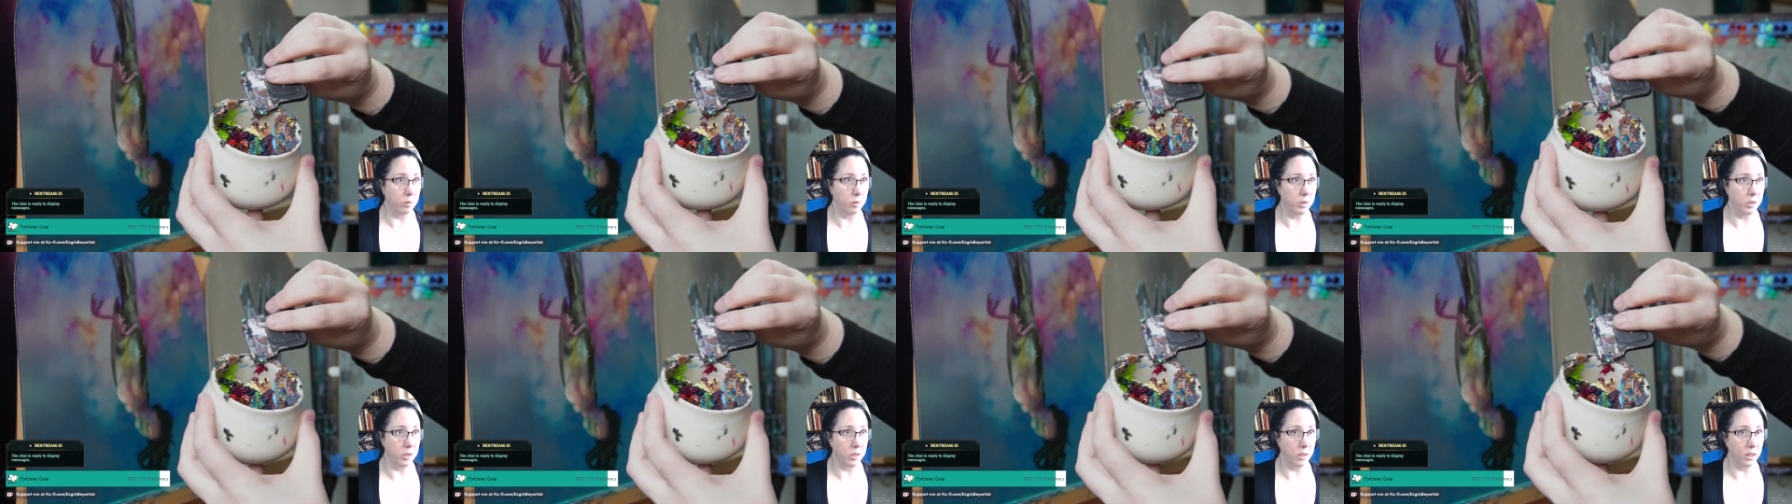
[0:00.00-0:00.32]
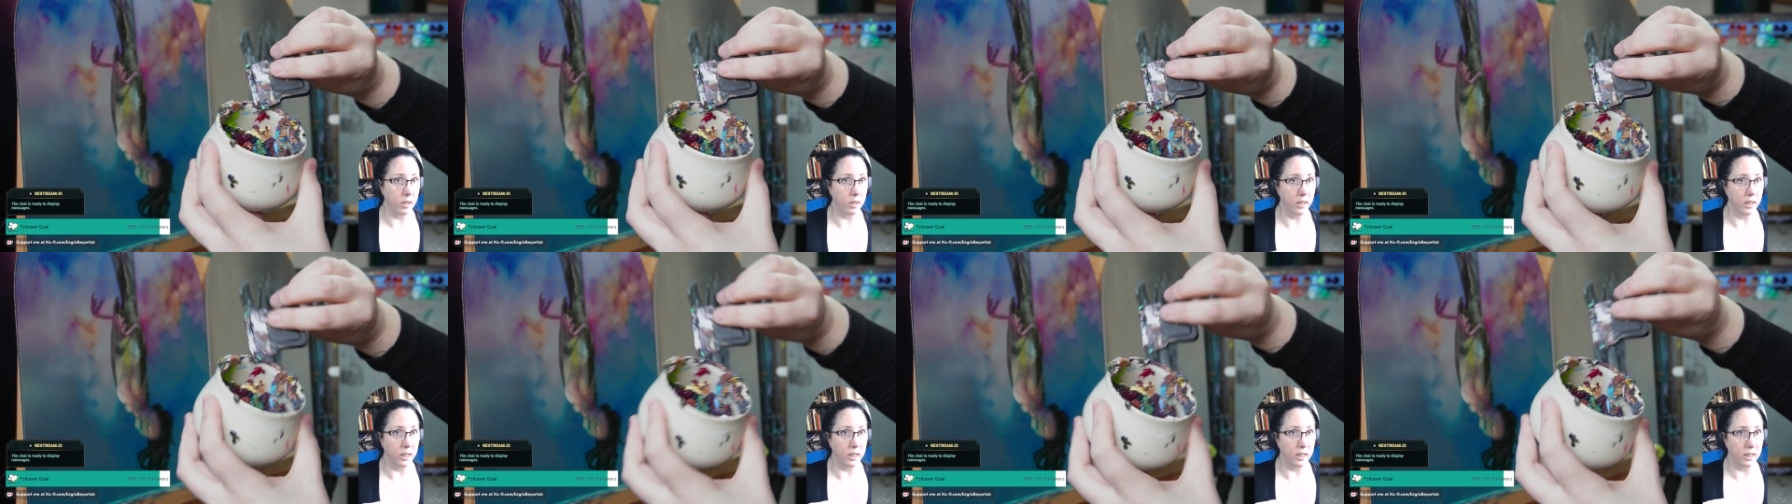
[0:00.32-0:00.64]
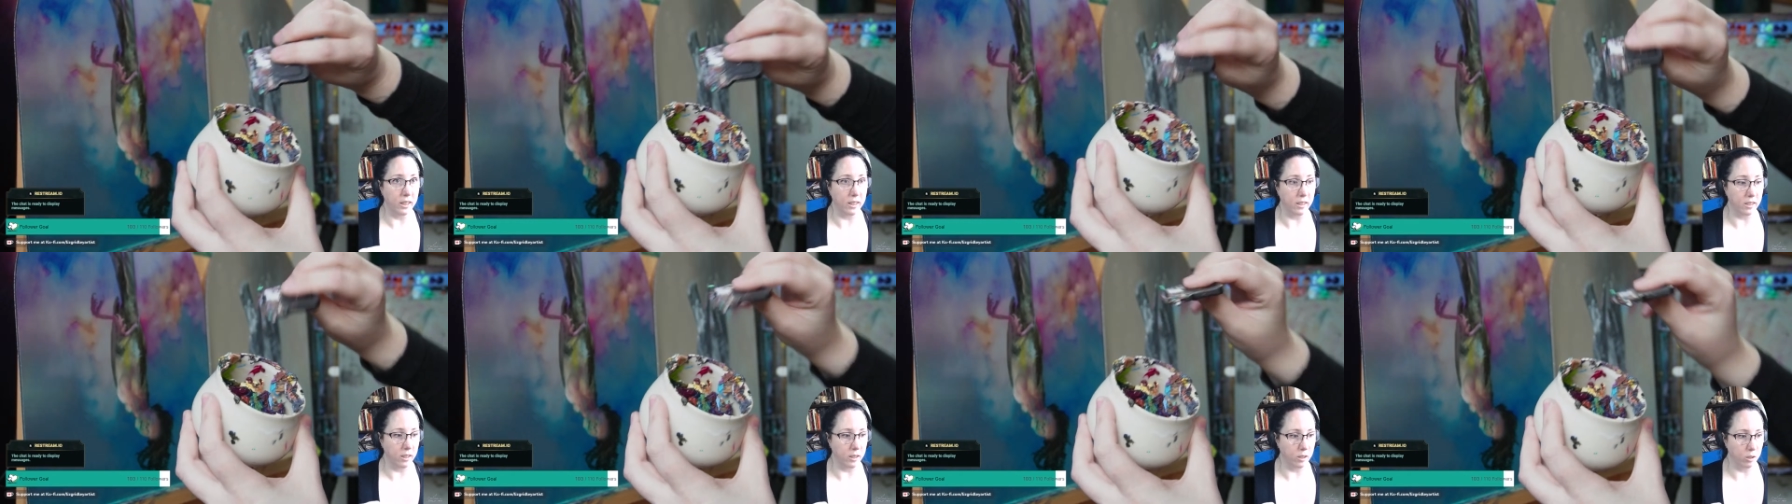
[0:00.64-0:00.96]
been slowly
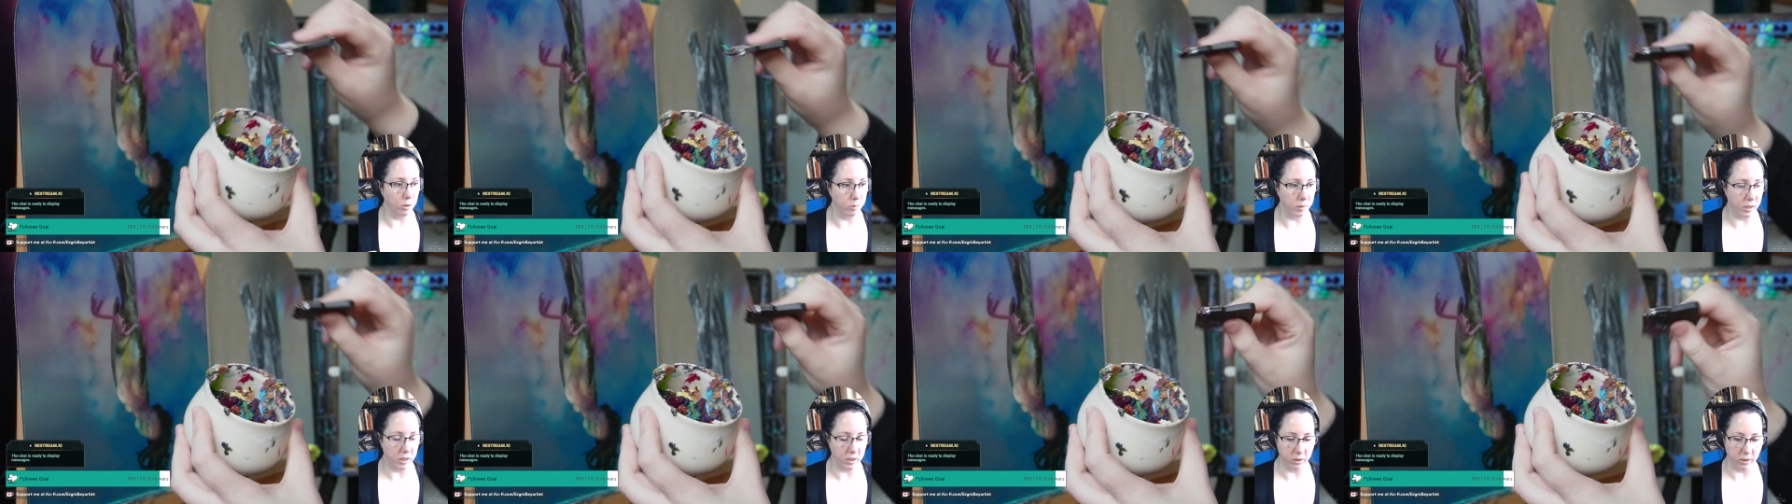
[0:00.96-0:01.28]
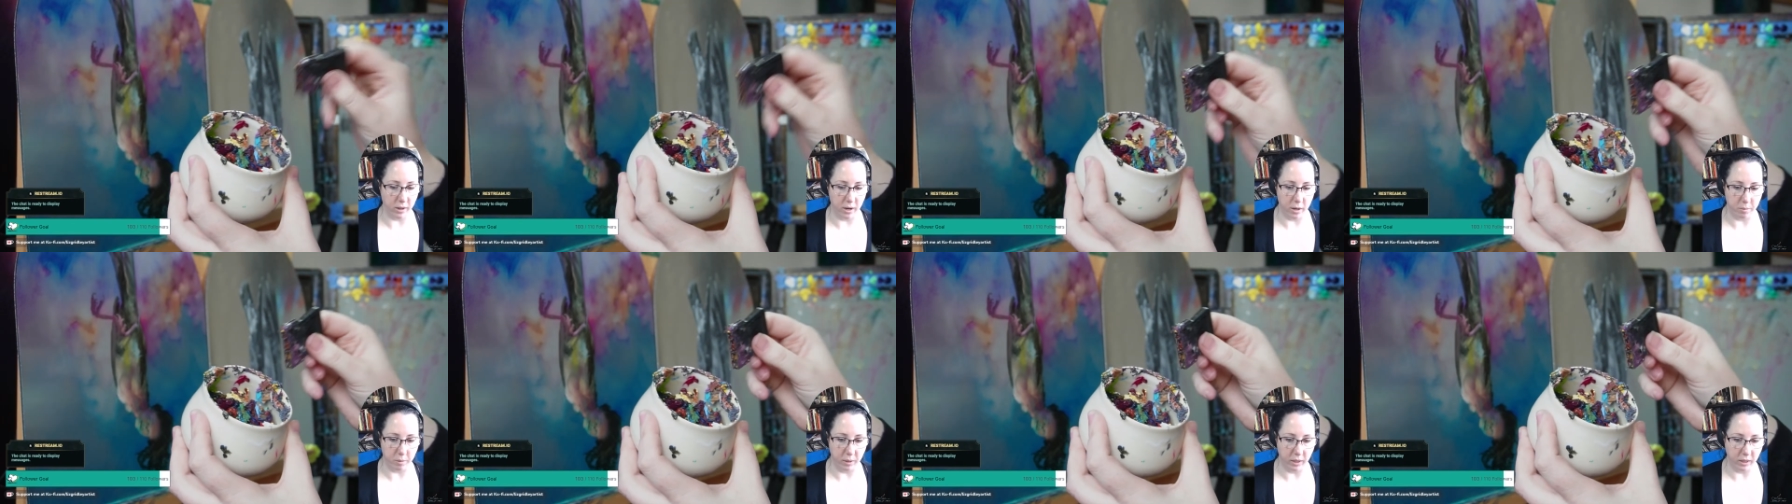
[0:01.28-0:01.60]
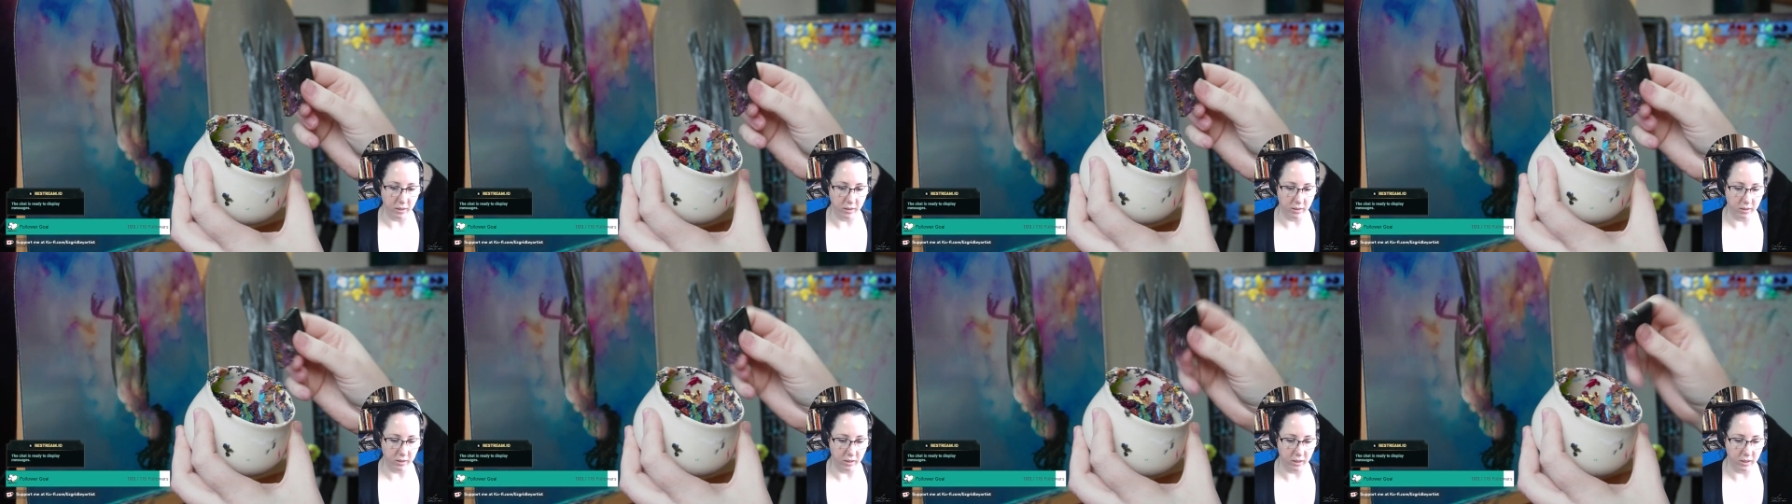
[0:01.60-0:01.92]
collecting all my
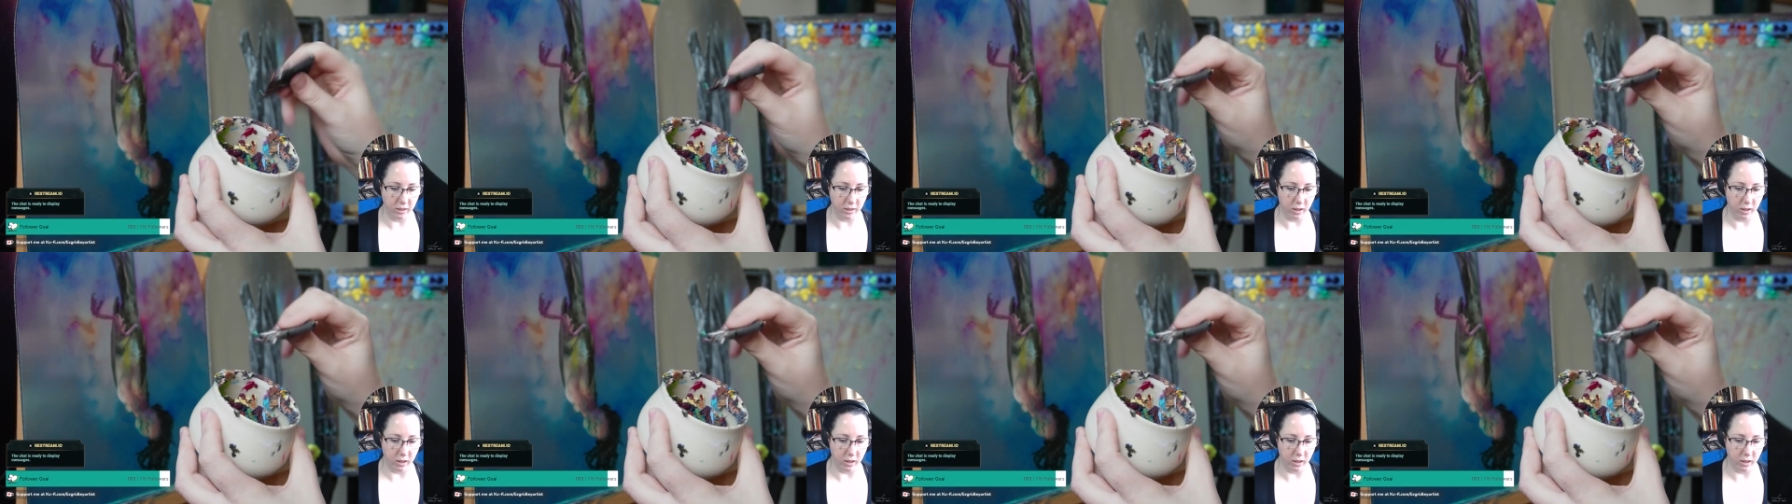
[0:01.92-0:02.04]
scrapings in